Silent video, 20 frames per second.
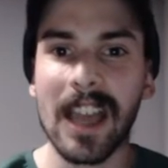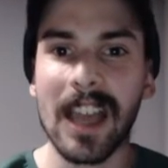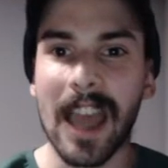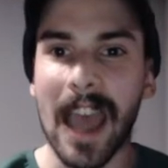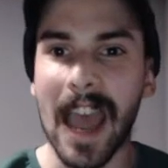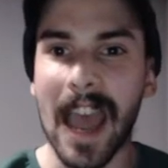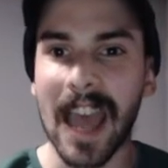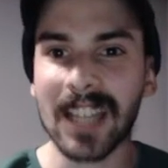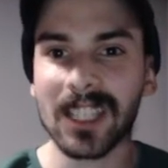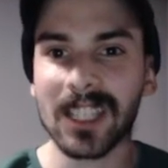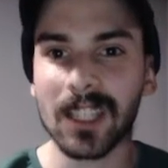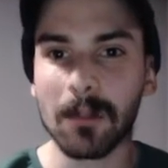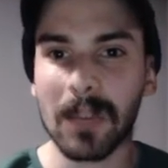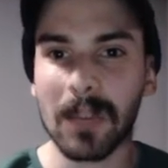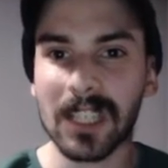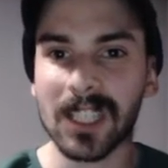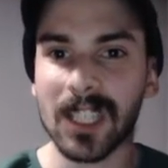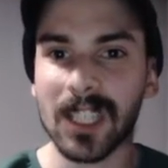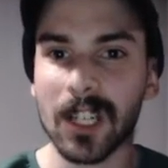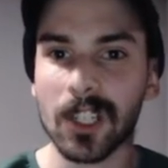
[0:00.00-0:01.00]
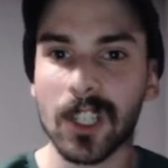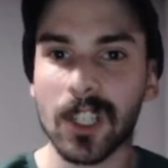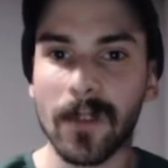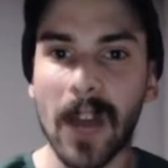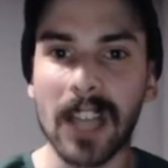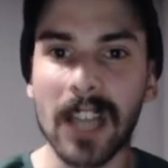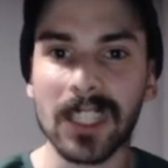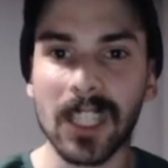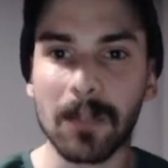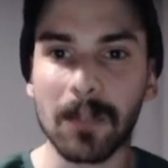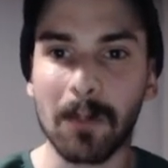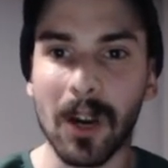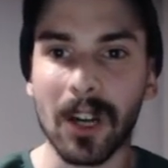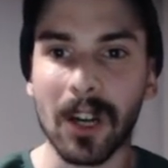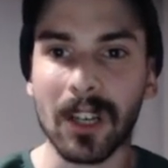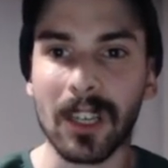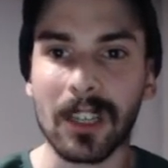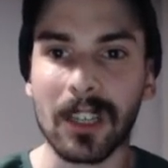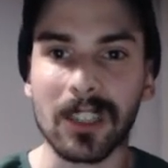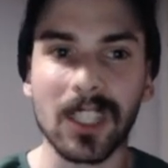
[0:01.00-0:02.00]
Add to the mix here, Javonte
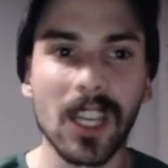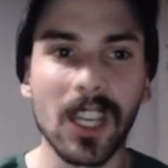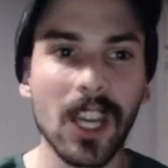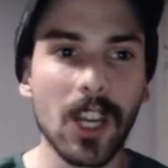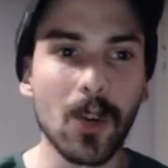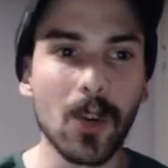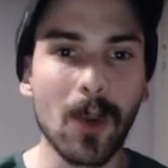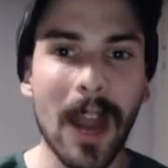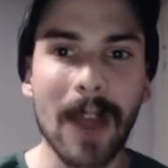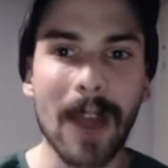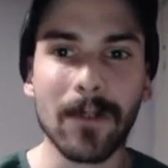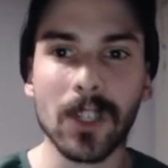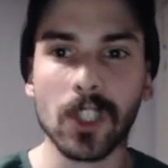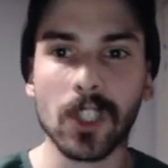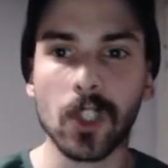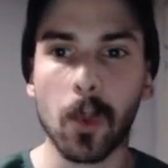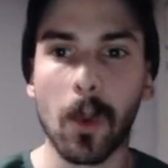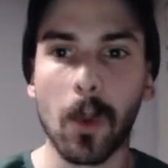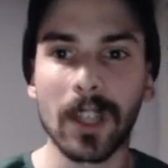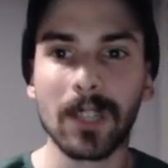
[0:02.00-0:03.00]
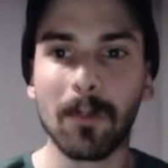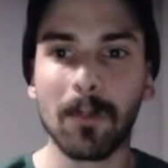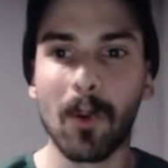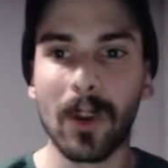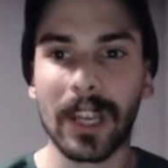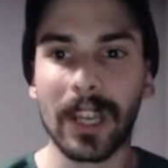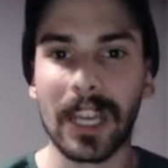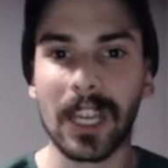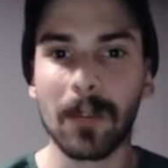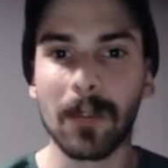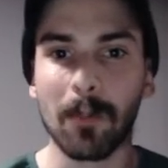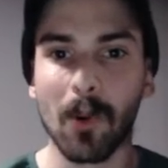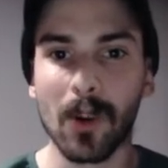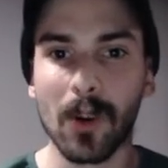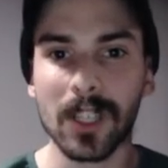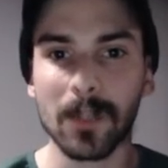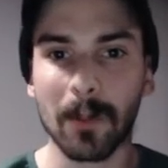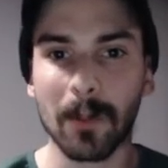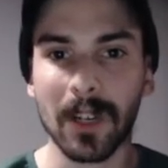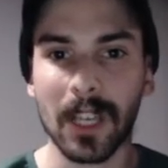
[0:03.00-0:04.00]
Perkins, who averaged 20.8
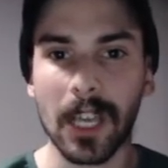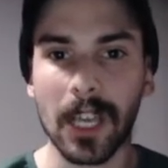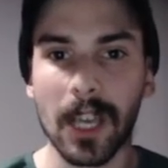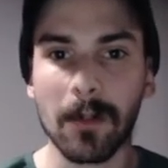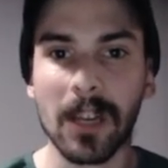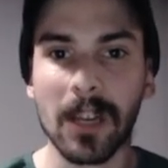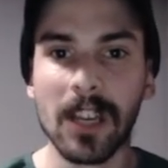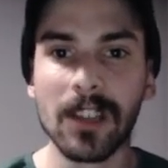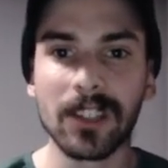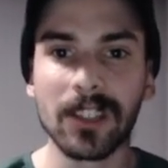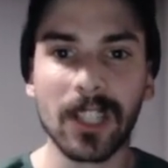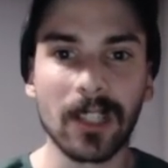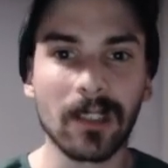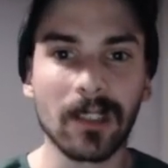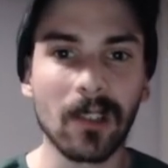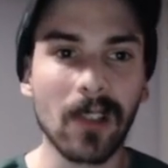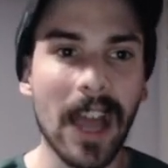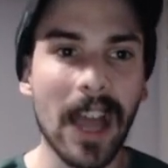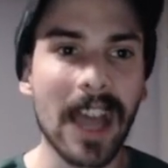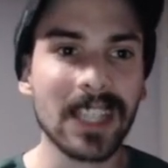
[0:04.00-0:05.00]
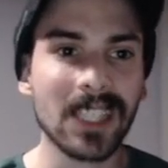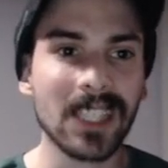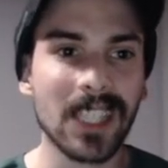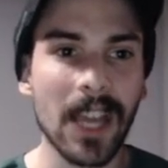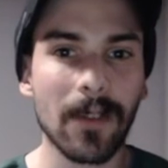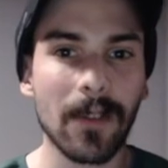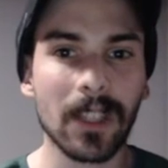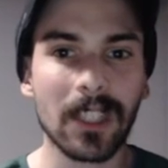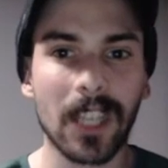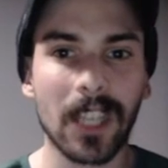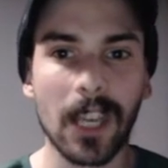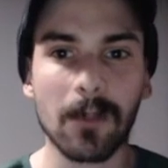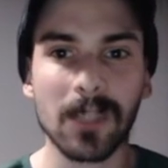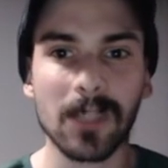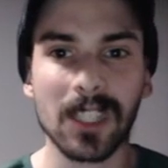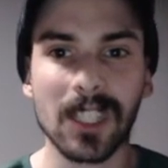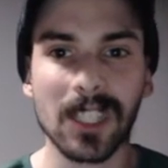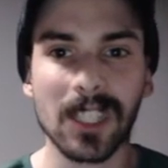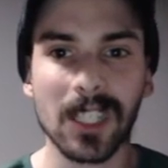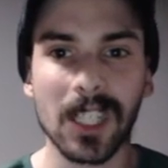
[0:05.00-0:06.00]
points per game during the last seven games
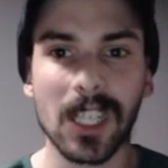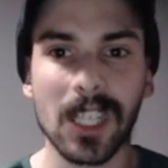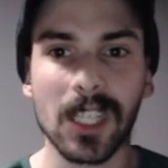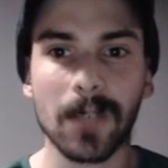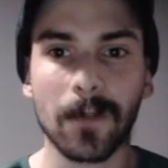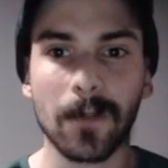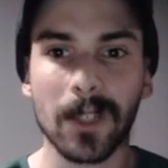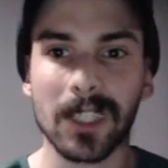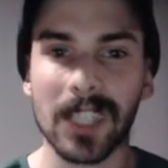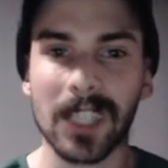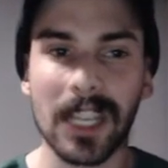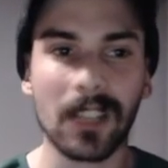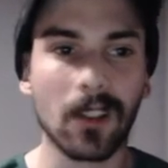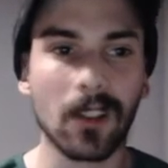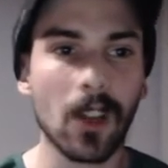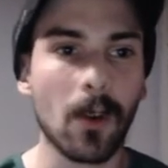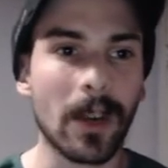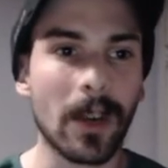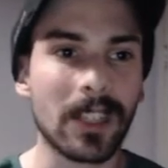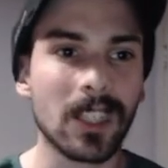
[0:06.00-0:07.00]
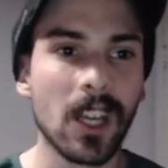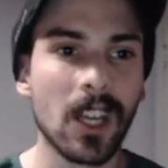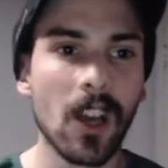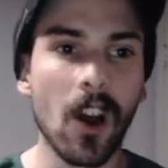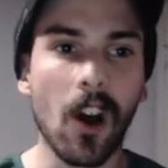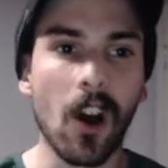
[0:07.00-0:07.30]
of the season for St. Louis.